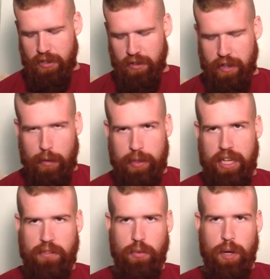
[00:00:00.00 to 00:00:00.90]
that we
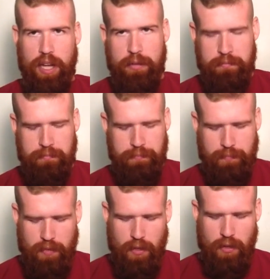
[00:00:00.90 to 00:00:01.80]
gave away,
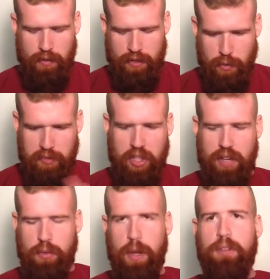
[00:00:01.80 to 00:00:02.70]
that Torvik
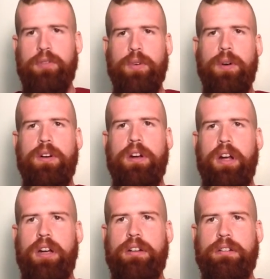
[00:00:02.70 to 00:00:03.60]
gave away for
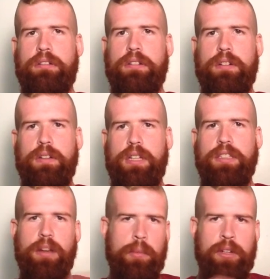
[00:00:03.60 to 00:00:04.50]
the
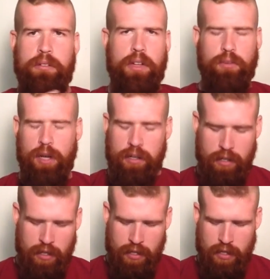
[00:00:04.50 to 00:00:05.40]
tumbler giveaway
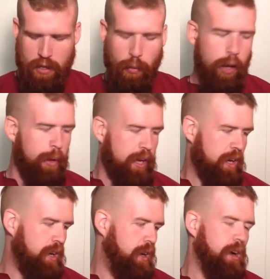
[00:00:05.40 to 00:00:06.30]
a while
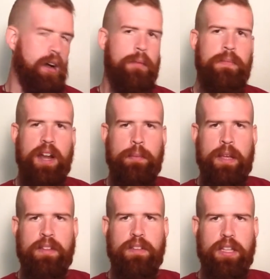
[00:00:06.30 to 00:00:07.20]
back, that I
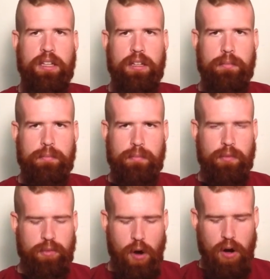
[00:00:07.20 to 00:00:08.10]
made the
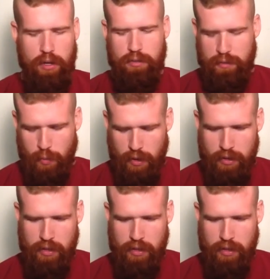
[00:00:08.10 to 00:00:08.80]
frog for.